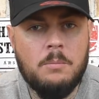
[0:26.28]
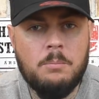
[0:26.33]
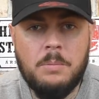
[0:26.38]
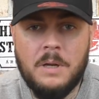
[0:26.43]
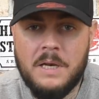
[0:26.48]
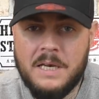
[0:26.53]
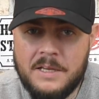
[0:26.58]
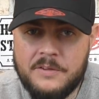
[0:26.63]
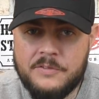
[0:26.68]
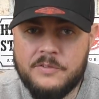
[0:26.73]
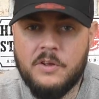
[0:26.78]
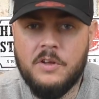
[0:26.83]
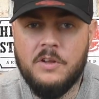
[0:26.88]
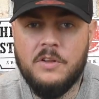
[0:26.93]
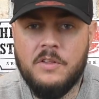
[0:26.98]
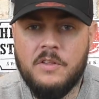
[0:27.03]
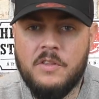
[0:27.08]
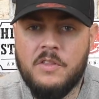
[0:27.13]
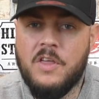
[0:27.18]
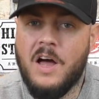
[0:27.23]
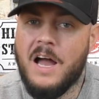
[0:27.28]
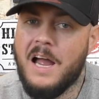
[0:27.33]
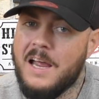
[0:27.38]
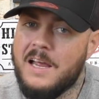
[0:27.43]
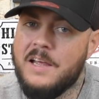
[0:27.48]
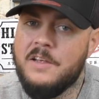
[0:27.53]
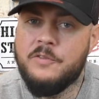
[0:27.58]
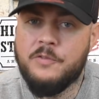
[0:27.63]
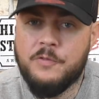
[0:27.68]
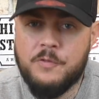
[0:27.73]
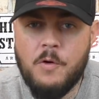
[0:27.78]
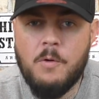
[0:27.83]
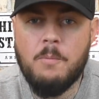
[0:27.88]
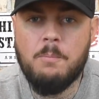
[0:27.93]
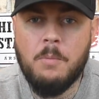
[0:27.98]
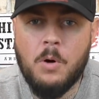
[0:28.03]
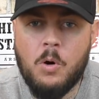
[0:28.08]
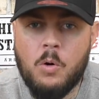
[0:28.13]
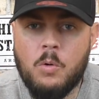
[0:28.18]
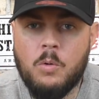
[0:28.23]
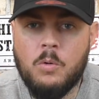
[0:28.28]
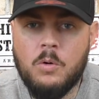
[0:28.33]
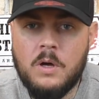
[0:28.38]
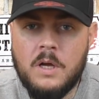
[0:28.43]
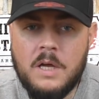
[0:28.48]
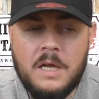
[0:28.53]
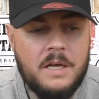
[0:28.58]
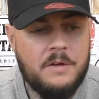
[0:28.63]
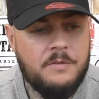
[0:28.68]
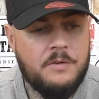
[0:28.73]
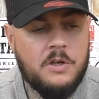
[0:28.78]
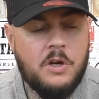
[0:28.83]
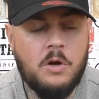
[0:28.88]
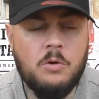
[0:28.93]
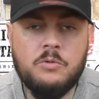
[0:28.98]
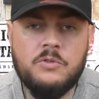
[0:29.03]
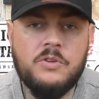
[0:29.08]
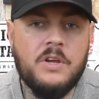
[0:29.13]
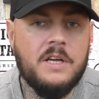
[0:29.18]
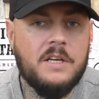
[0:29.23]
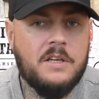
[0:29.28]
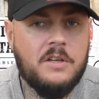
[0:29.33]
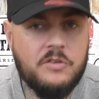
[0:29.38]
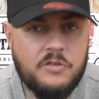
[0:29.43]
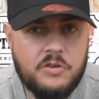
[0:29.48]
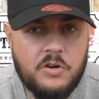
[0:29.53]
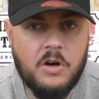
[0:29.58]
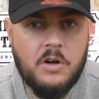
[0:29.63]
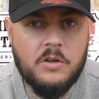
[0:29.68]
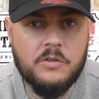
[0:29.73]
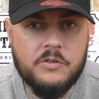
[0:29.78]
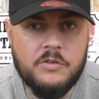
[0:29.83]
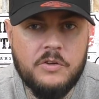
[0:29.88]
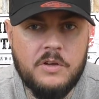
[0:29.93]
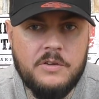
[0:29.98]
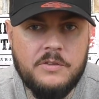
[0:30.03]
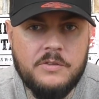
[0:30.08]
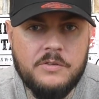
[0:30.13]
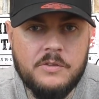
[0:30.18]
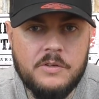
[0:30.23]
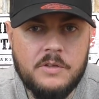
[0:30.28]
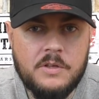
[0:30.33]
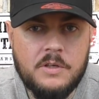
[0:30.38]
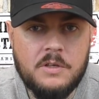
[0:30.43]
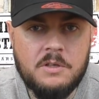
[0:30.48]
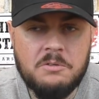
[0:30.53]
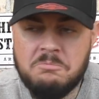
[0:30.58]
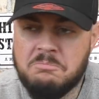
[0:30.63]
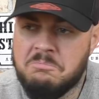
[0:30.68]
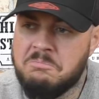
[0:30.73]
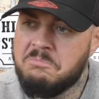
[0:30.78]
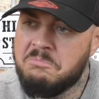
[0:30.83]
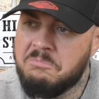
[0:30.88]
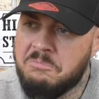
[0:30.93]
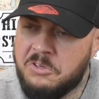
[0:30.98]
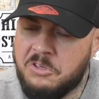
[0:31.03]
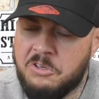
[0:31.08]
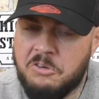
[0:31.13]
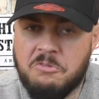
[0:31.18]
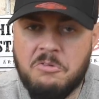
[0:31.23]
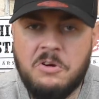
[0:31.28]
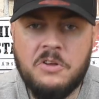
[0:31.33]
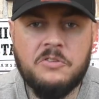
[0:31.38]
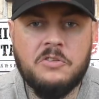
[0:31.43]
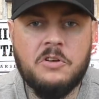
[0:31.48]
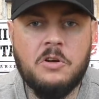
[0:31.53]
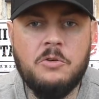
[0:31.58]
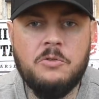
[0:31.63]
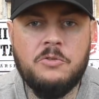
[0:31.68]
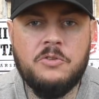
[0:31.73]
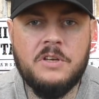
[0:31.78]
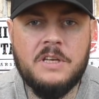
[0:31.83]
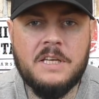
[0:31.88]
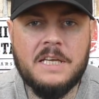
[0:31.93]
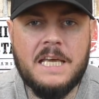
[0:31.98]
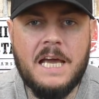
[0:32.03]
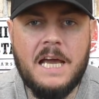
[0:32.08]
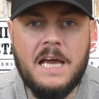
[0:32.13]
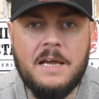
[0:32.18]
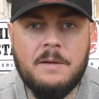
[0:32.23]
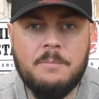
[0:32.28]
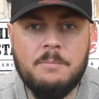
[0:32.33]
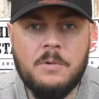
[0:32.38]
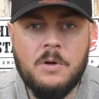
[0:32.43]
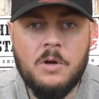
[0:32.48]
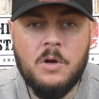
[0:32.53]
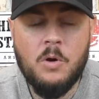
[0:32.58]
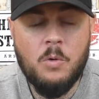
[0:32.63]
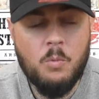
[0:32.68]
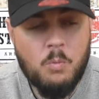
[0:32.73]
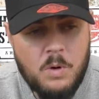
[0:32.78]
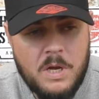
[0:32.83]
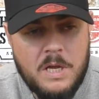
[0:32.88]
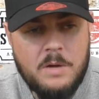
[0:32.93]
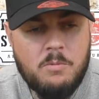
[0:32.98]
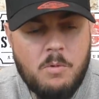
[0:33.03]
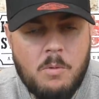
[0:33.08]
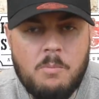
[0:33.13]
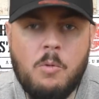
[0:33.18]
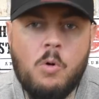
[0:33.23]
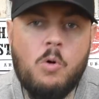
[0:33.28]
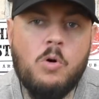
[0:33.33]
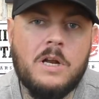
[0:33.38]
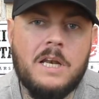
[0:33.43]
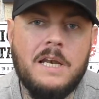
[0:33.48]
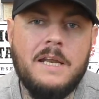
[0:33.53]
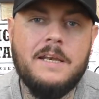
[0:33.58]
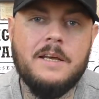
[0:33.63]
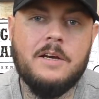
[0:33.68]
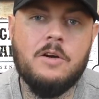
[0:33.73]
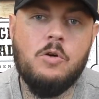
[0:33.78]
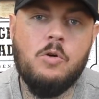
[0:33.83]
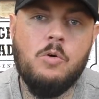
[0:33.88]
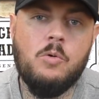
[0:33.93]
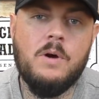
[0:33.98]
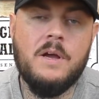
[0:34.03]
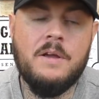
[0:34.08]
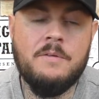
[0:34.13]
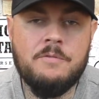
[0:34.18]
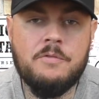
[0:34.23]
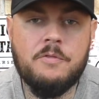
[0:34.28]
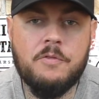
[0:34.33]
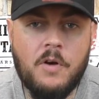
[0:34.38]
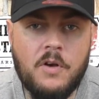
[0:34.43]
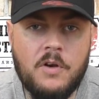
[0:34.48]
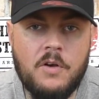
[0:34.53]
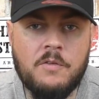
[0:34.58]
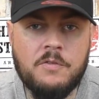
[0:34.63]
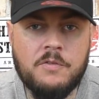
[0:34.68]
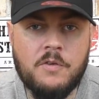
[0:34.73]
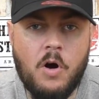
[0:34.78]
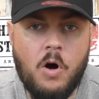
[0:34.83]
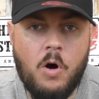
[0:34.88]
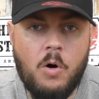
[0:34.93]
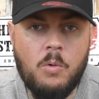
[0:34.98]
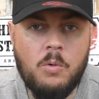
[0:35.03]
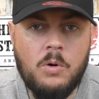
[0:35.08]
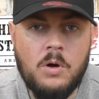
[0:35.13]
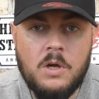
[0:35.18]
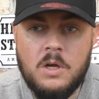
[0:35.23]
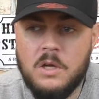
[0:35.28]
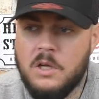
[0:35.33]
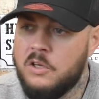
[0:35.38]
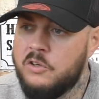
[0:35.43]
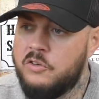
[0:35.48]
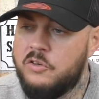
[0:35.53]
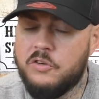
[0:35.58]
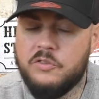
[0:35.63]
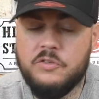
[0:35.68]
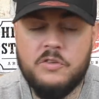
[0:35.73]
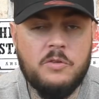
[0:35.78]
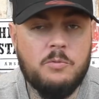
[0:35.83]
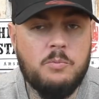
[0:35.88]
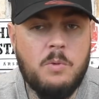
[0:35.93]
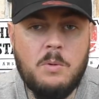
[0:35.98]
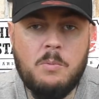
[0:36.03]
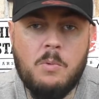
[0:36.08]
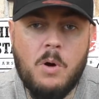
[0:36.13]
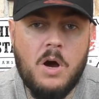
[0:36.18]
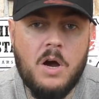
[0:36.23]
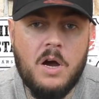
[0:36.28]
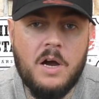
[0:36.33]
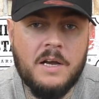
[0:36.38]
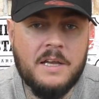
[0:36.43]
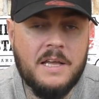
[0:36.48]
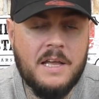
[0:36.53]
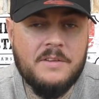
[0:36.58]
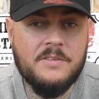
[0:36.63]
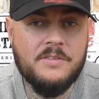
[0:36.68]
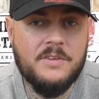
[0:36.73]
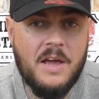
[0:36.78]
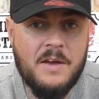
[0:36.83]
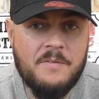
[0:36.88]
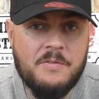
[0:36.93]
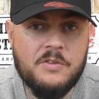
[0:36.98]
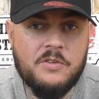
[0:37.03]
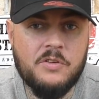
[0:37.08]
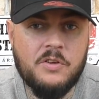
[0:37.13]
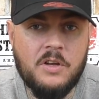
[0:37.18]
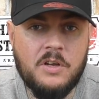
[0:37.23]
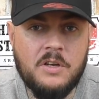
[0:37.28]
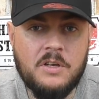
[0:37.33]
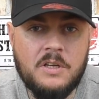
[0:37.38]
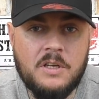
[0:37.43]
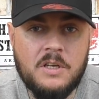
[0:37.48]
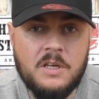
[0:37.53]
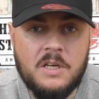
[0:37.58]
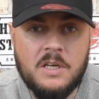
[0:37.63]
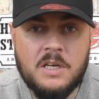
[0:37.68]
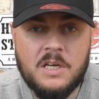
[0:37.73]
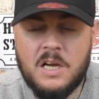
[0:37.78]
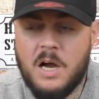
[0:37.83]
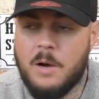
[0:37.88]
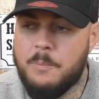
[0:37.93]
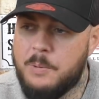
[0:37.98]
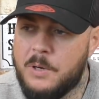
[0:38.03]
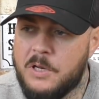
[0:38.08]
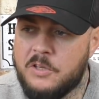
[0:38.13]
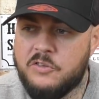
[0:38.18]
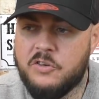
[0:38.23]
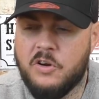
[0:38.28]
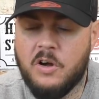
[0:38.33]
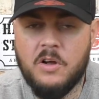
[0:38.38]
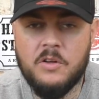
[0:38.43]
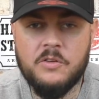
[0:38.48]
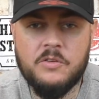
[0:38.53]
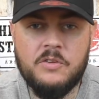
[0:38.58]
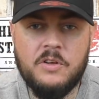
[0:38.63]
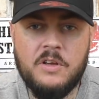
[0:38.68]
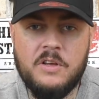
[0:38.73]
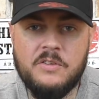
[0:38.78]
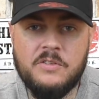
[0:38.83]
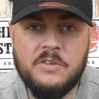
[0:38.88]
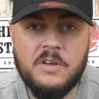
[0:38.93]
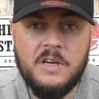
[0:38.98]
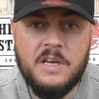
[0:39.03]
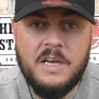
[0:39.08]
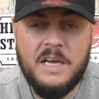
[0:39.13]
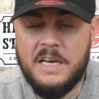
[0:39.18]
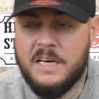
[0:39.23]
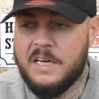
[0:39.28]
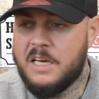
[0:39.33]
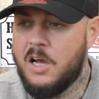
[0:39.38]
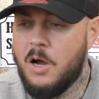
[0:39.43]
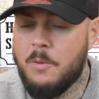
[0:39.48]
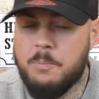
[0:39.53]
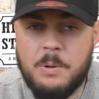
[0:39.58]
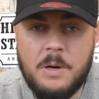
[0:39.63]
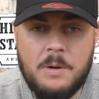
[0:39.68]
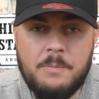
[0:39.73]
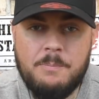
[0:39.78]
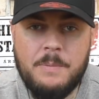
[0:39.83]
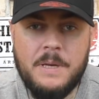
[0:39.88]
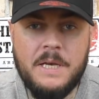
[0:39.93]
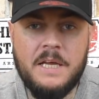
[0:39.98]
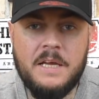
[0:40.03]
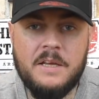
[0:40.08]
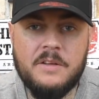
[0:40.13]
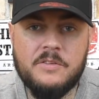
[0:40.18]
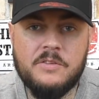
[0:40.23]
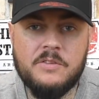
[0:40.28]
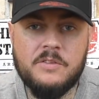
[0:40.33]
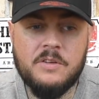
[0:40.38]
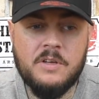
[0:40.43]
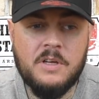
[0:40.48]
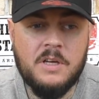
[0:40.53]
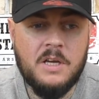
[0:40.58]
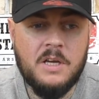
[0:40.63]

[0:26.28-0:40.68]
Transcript: but listen, that is football. You don't take your chances, you risk losing the game. We were more clinical in front of goal, just as we were against Everton. Couple of chances in a couple of minutes,